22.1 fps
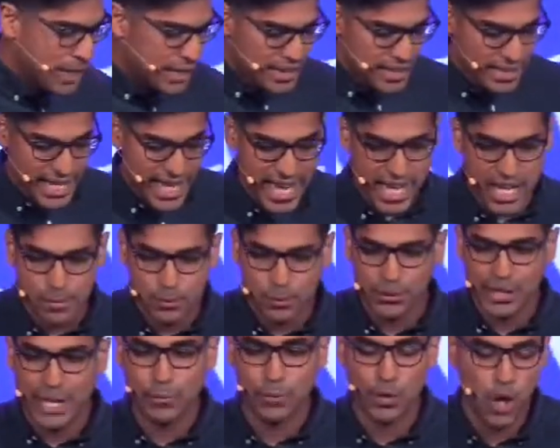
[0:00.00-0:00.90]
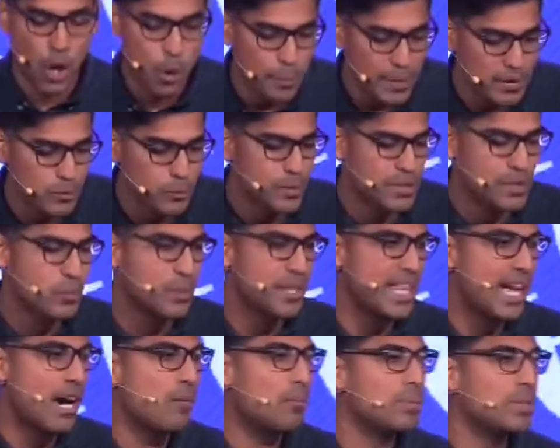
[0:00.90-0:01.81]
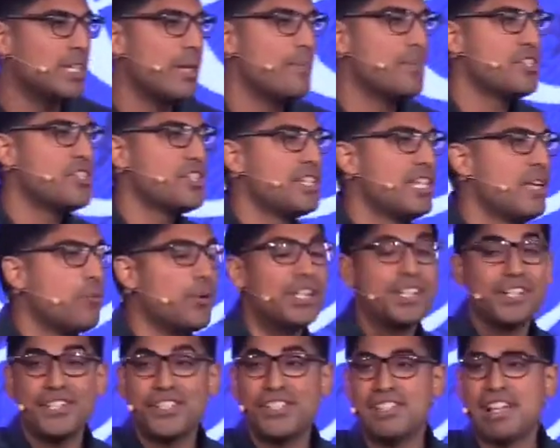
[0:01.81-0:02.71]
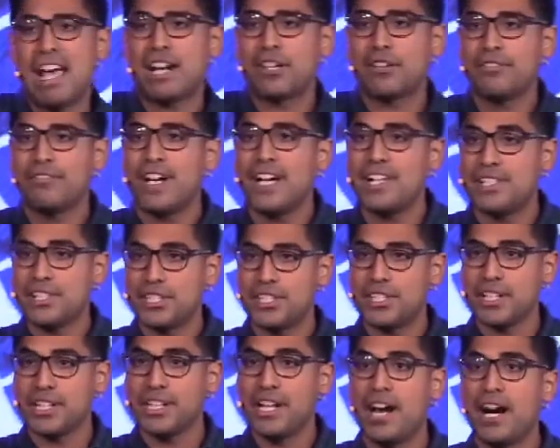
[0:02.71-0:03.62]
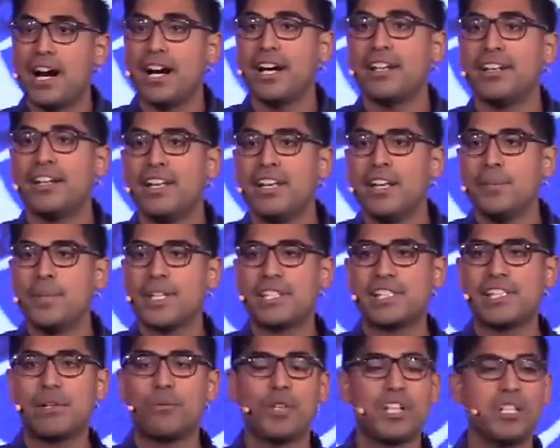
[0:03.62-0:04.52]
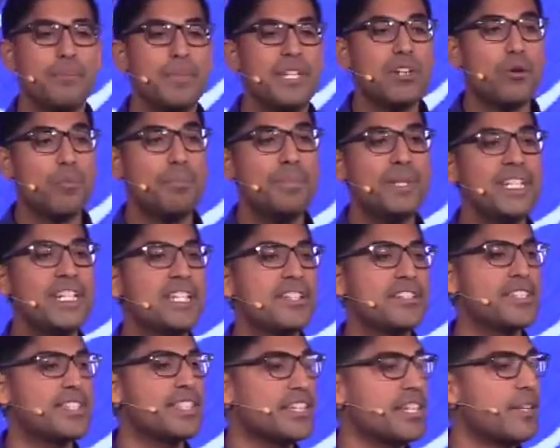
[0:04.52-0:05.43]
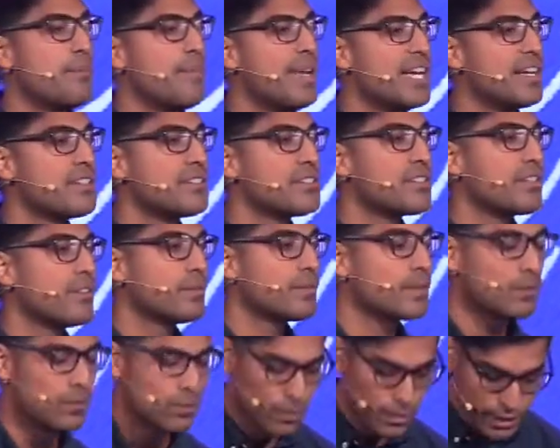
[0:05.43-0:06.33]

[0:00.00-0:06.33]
with an animal they were hoping was without blemish, and they wanted to sacrifice it to God because they want to be obedient to the commands of the